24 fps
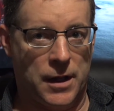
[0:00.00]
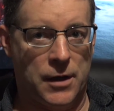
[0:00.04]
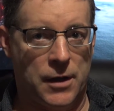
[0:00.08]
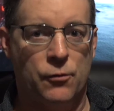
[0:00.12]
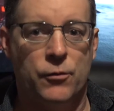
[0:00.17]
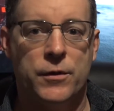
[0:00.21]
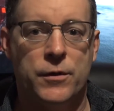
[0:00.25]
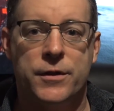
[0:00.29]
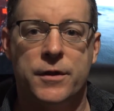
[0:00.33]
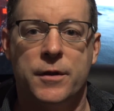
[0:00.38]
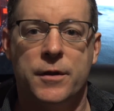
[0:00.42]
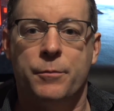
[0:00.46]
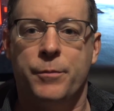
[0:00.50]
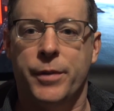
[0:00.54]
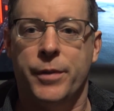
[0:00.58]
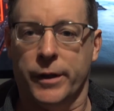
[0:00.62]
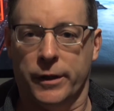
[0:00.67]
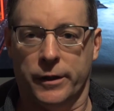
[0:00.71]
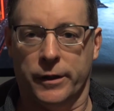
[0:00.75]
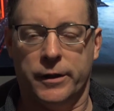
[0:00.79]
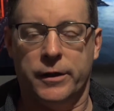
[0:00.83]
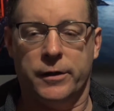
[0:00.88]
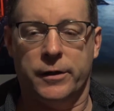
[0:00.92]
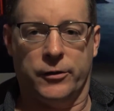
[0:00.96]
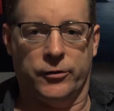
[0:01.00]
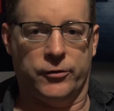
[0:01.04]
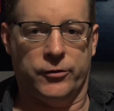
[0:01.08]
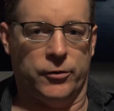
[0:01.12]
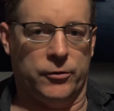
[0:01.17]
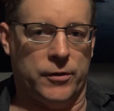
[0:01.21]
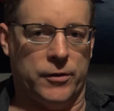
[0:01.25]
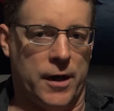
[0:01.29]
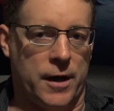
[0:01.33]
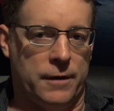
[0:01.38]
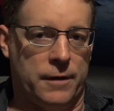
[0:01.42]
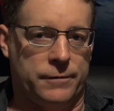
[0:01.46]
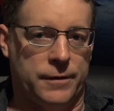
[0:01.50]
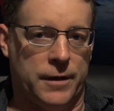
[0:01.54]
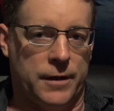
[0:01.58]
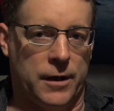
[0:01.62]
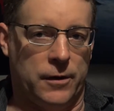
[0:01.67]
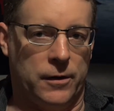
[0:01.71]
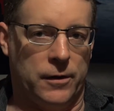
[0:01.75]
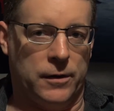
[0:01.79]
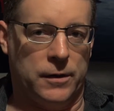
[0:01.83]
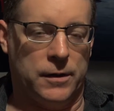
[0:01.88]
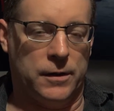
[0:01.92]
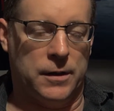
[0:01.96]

with the ability to shoot half an hour.